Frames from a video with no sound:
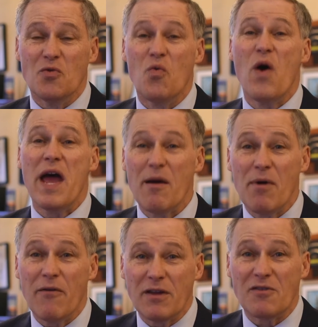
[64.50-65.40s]
way
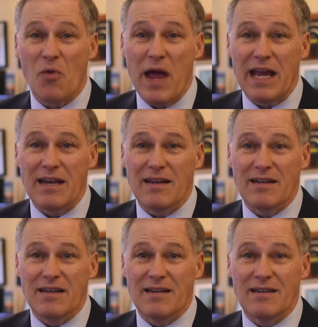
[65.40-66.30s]
above its weight.
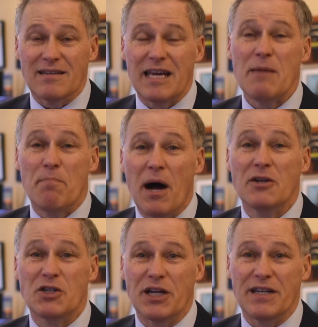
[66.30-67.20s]
Keep
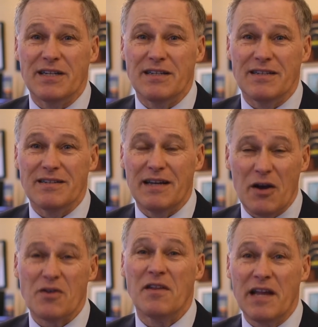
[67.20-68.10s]
punching. And
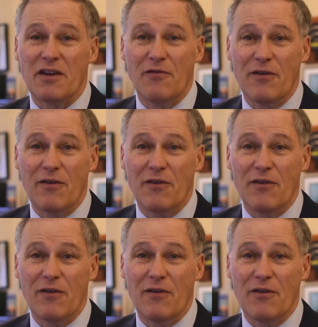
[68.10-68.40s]
here's the next